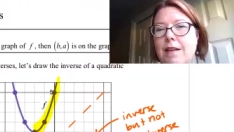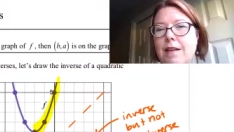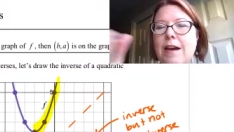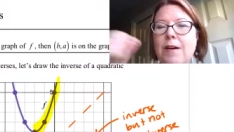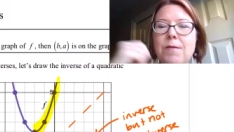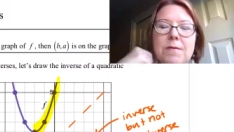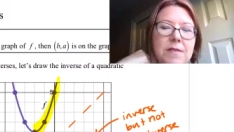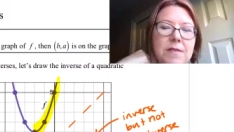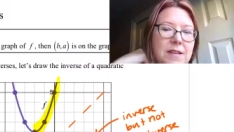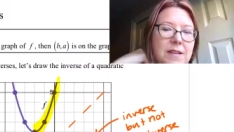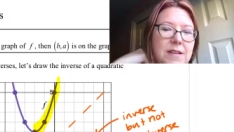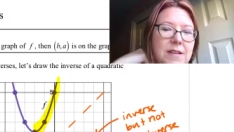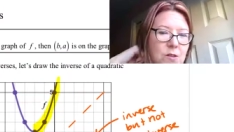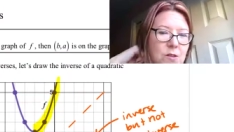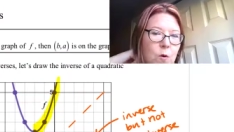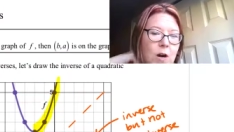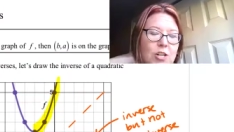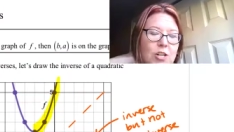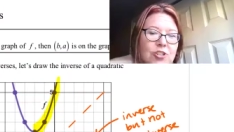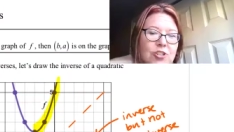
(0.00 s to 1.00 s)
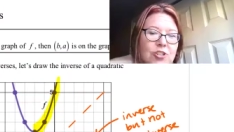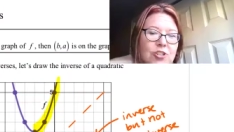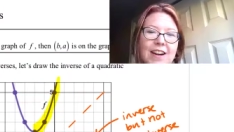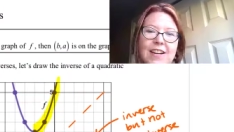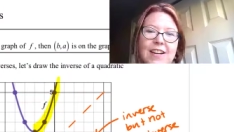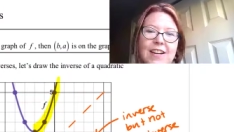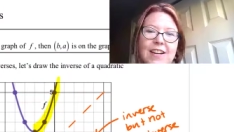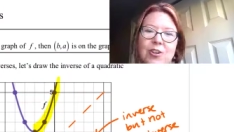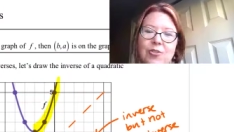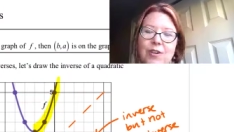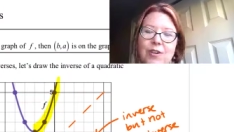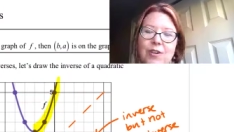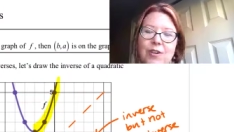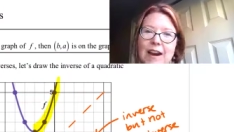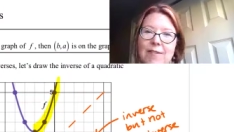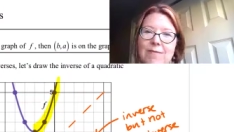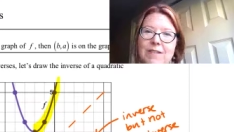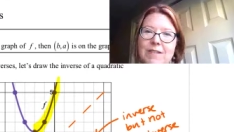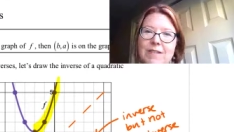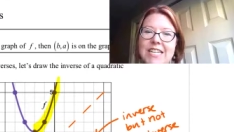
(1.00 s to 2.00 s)
Now, this quadratic
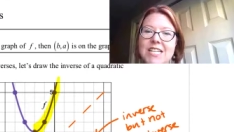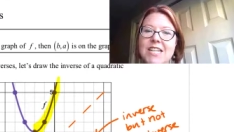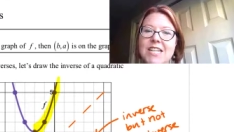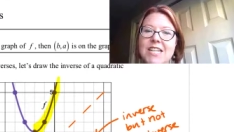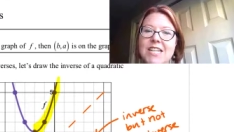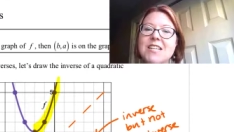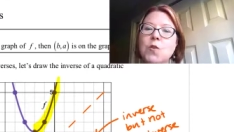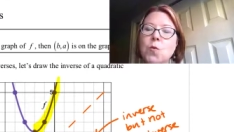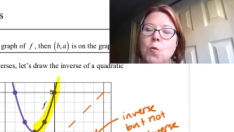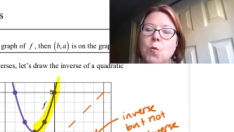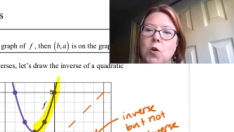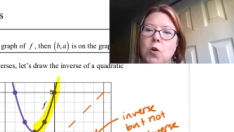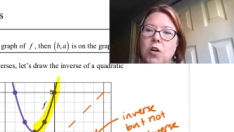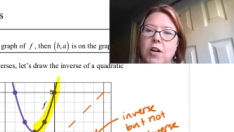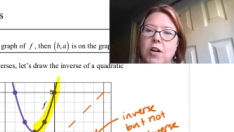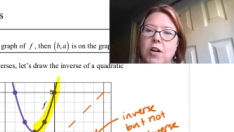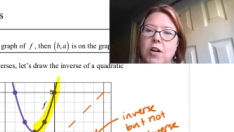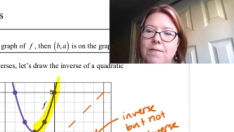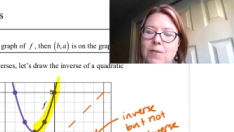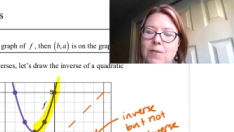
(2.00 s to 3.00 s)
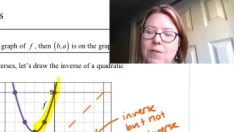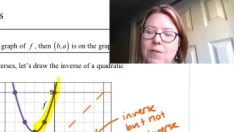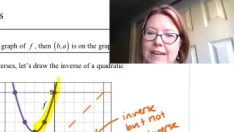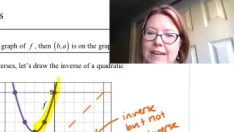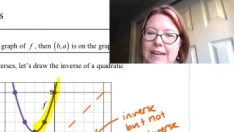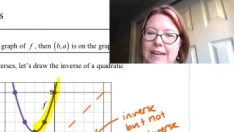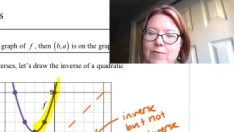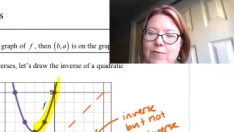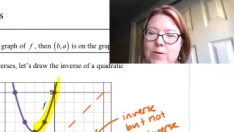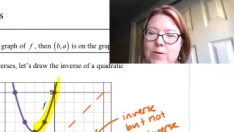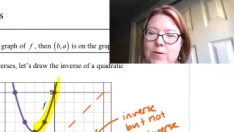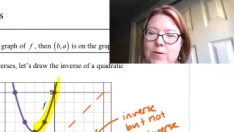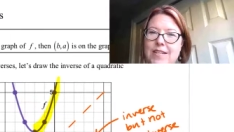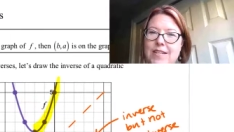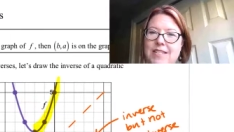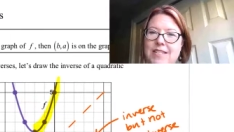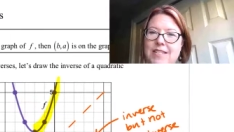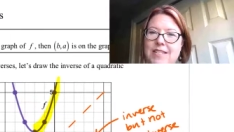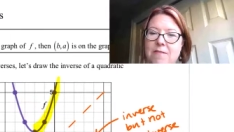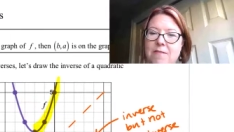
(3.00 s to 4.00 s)
graph doesn't work for an inverse in
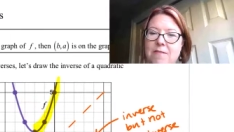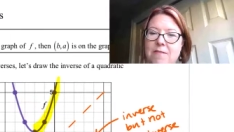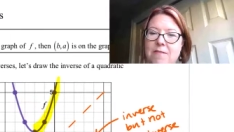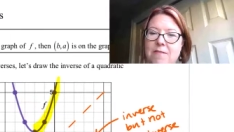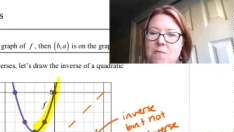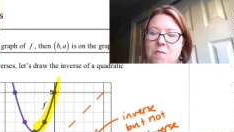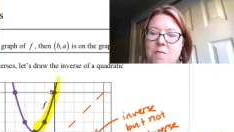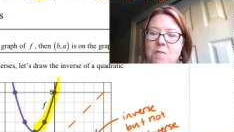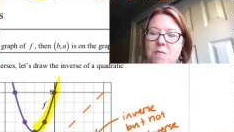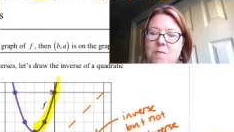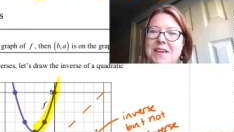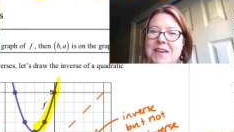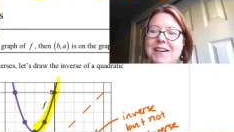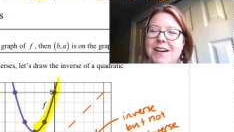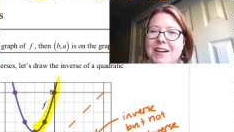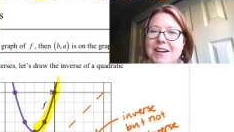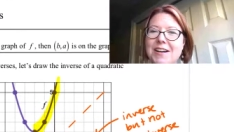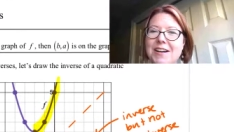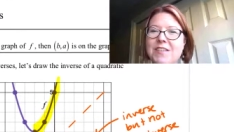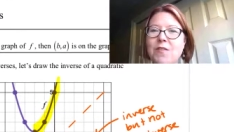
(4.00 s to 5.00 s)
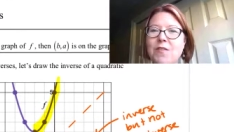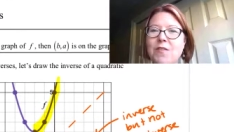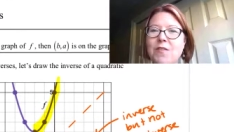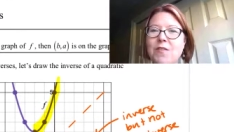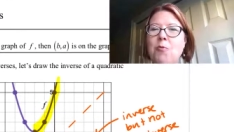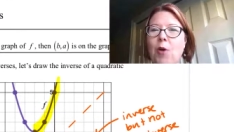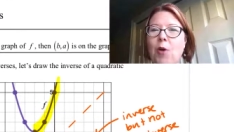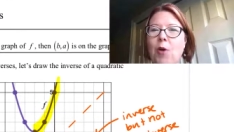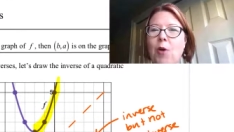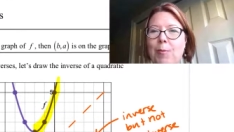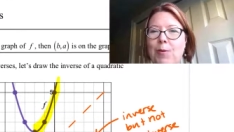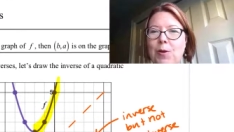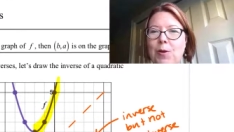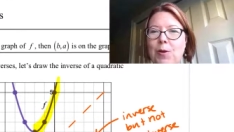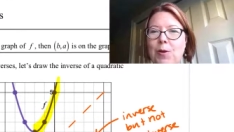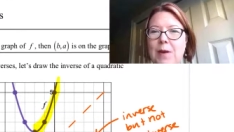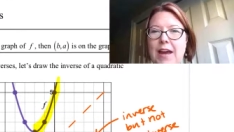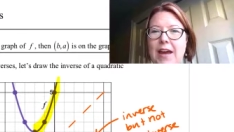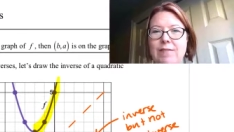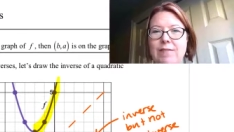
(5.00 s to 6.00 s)
its native form because of a property
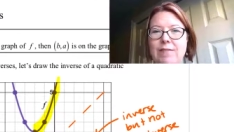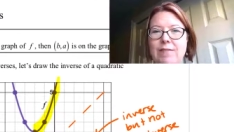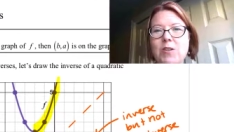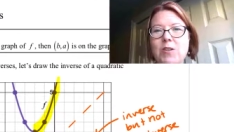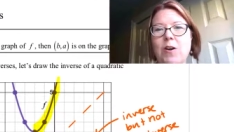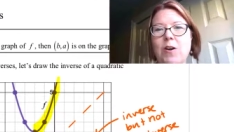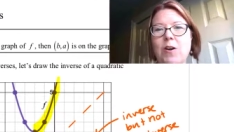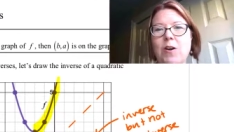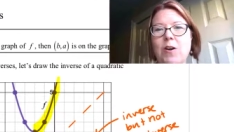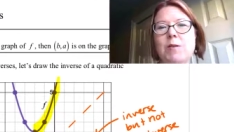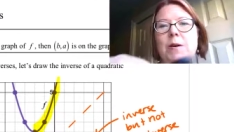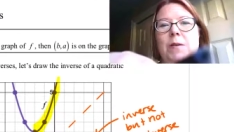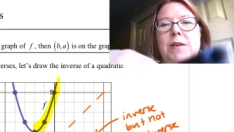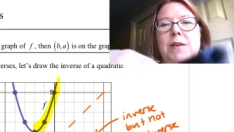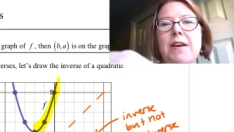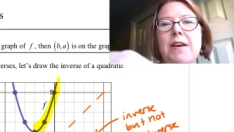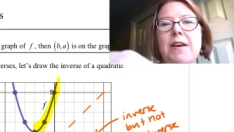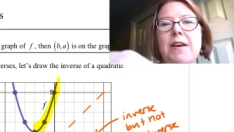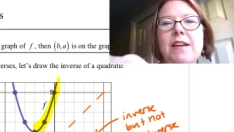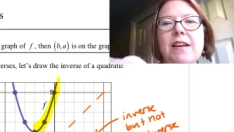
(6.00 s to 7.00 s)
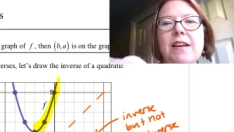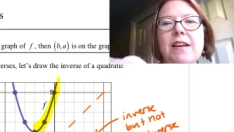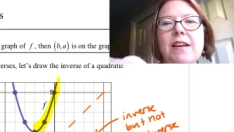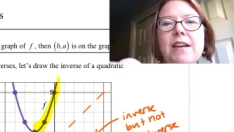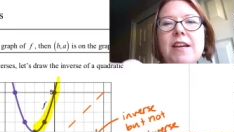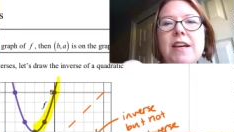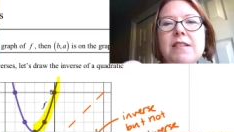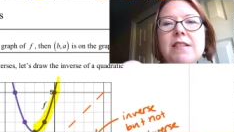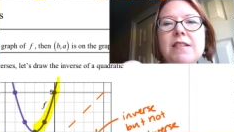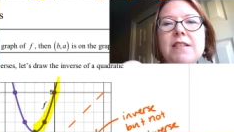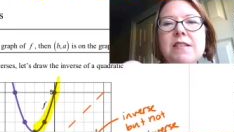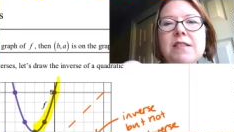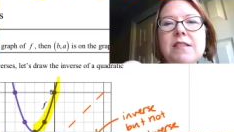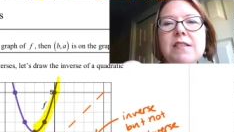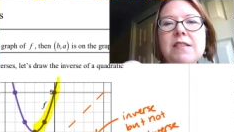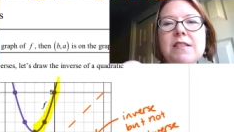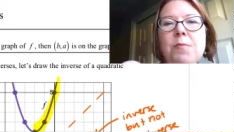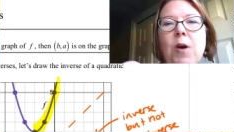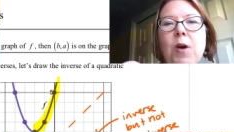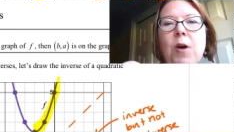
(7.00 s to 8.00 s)
we haven't talked about yet, and this is
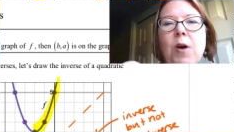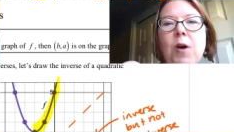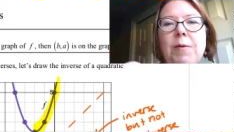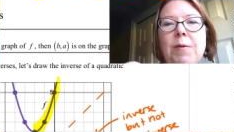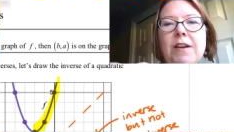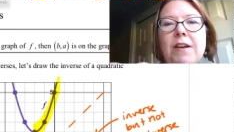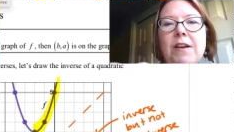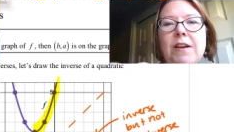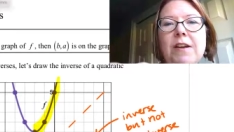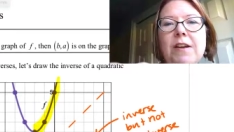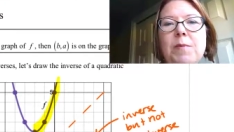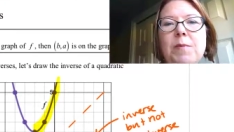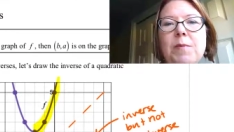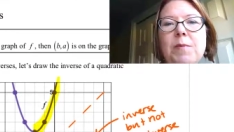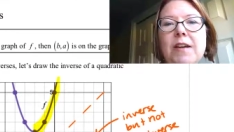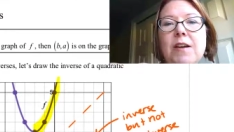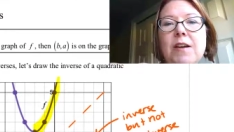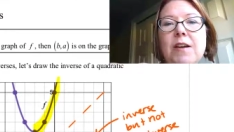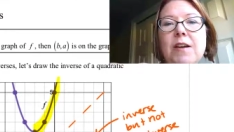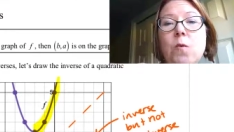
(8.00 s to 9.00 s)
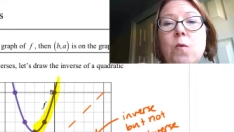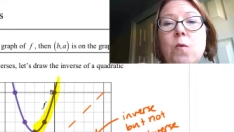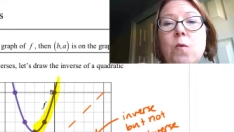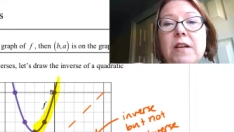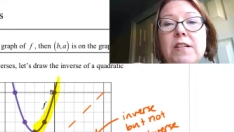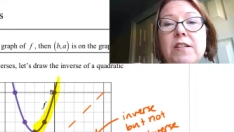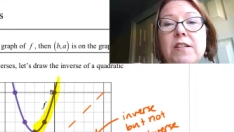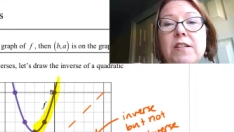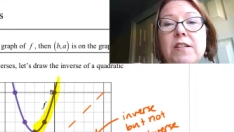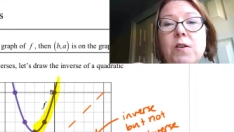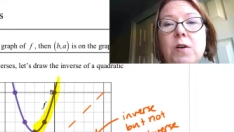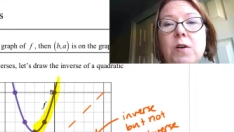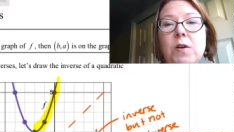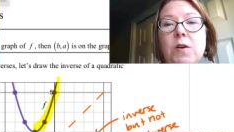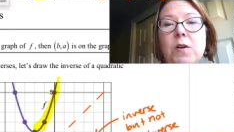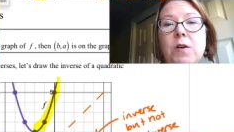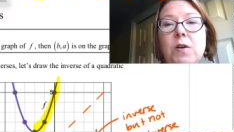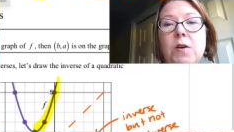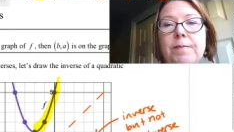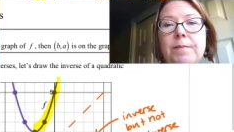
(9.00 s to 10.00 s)
the property of being
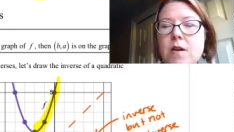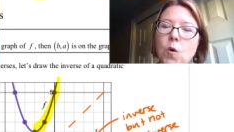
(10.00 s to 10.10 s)
one-to-one.